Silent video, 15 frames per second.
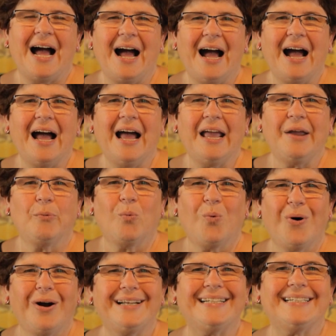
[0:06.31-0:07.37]
I
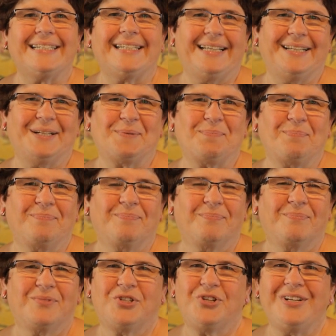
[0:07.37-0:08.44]
wanted him
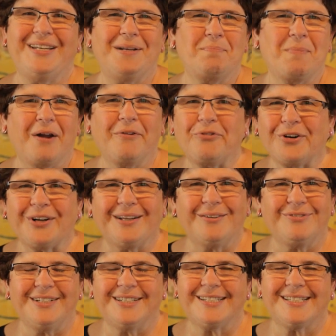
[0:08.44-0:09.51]
to need my
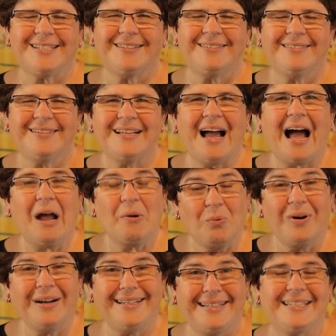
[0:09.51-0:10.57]
forgiveness. I
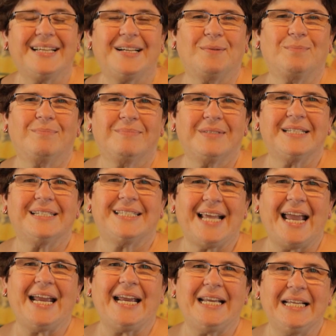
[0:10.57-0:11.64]
wanted him to
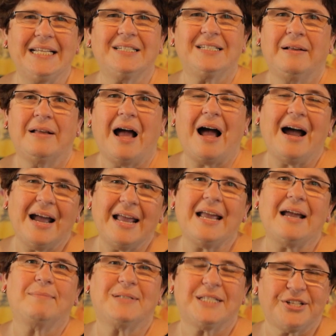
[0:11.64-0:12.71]
say, I
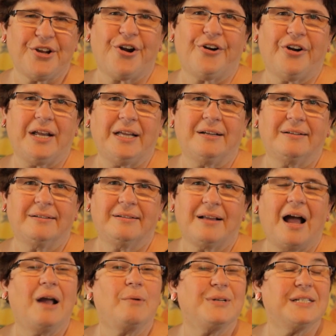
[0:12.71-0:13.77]
am sorry.
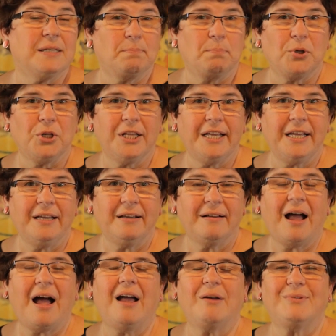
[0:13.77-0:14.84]
I was a bully.
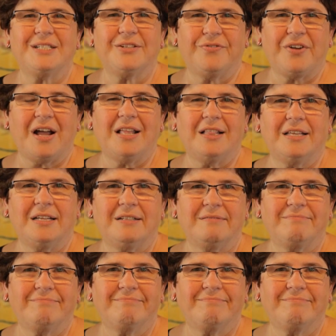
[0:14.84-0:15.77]
I was violent.